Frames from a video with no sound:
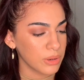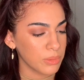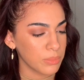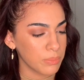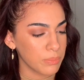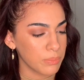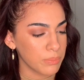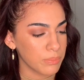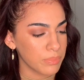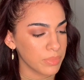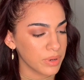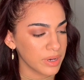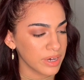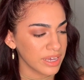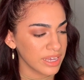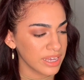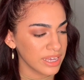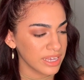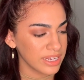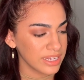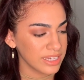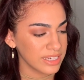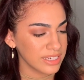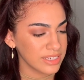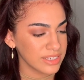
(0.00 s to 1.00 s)
But
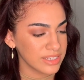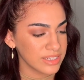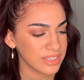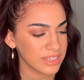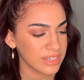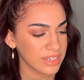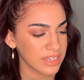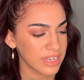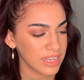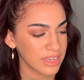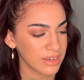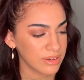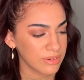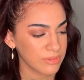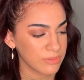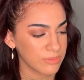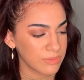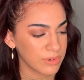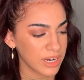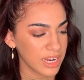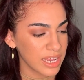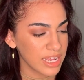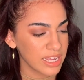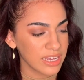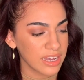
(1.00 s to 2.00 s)

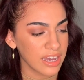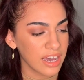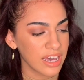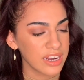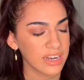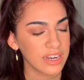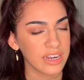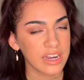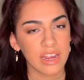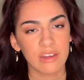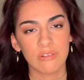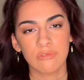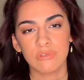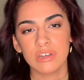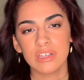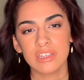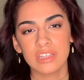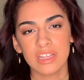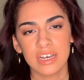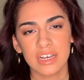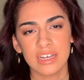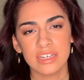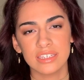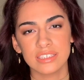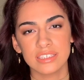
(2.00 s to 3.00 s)
when I got it, I
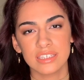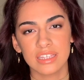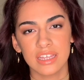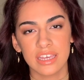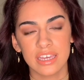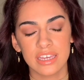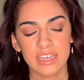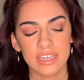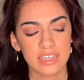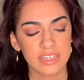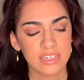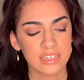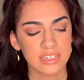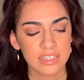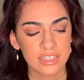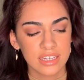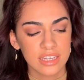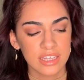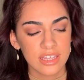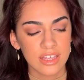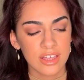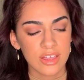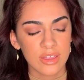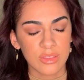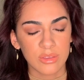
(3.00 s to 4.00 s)
realized like
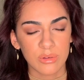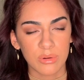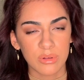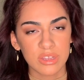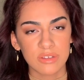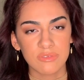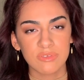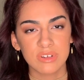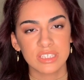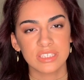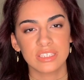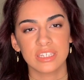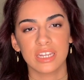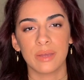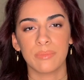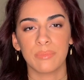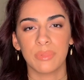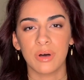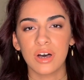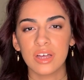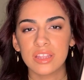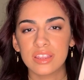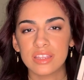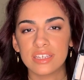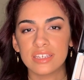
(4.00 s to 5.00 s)
the only reason I
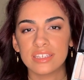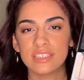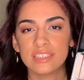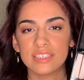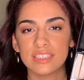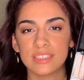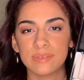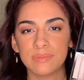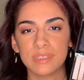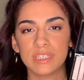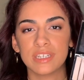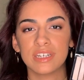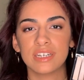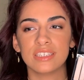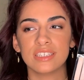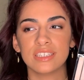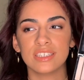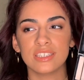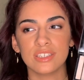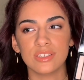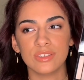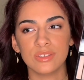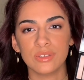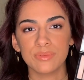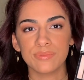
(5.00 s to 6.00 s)
bought this is because it's
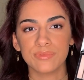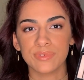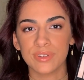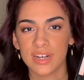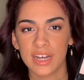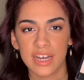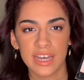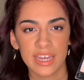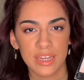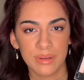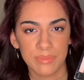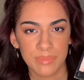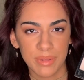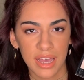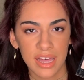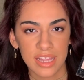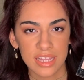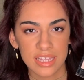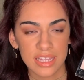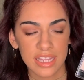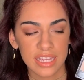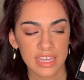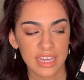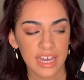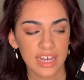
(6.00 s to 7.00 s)
a dupe for a high-end palette.
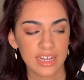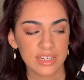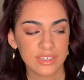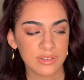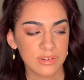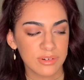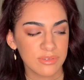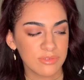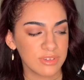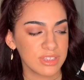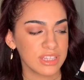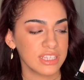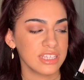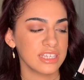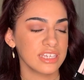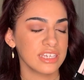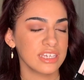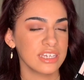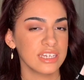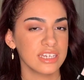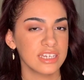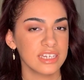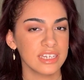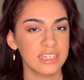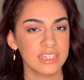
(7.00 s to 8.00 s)
Like, I don't really
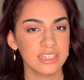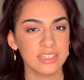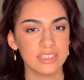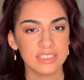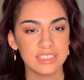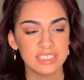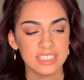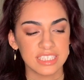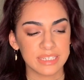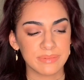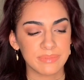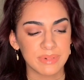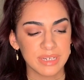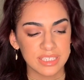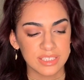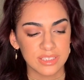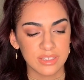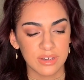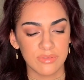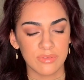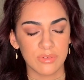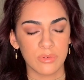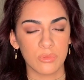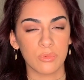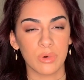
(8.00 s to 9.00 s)
see
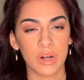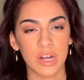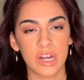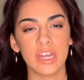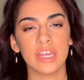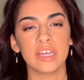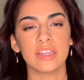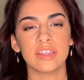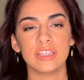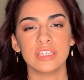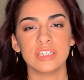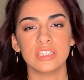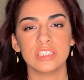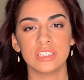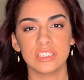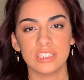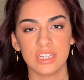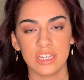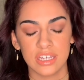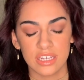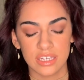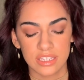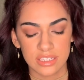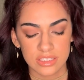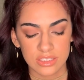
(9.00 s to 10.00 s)
myself wearing these
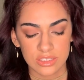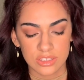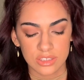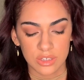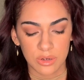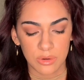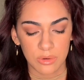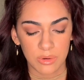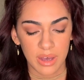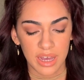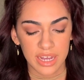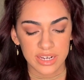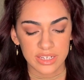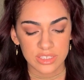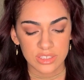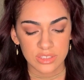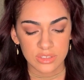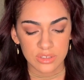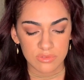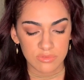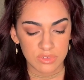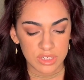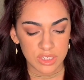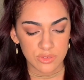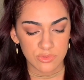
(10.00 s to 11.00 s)
shades, so I just
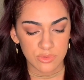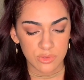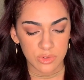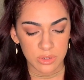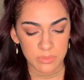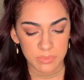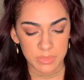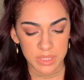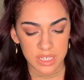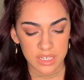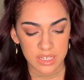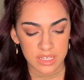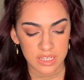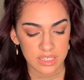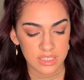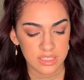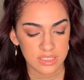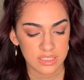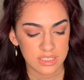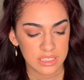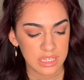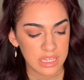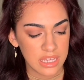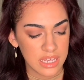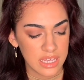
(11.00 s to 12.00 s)
don't reach for it
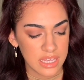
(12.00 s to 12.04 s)
because